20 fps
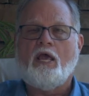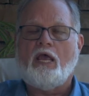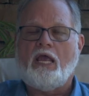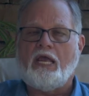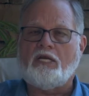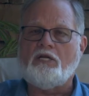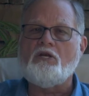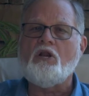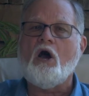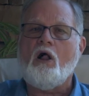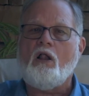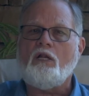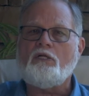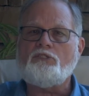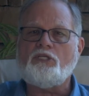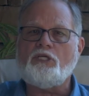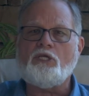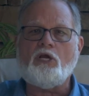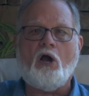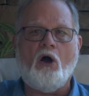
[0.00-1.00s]

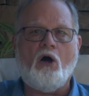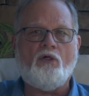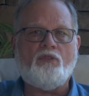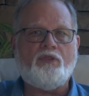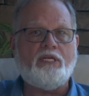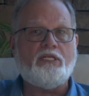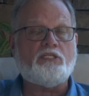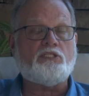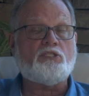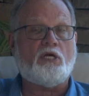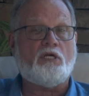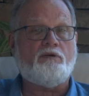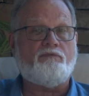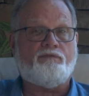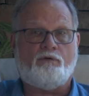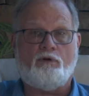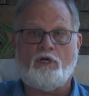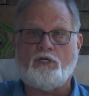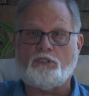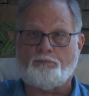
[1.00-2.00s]
acknowledging all that He's done
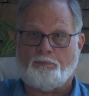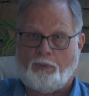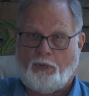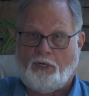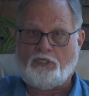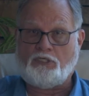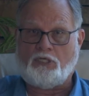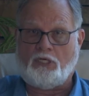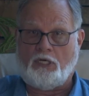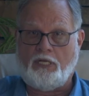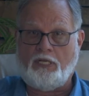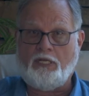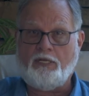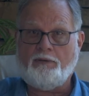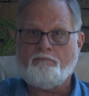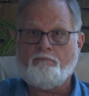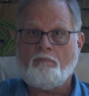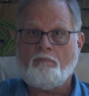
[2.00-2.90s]
for us personally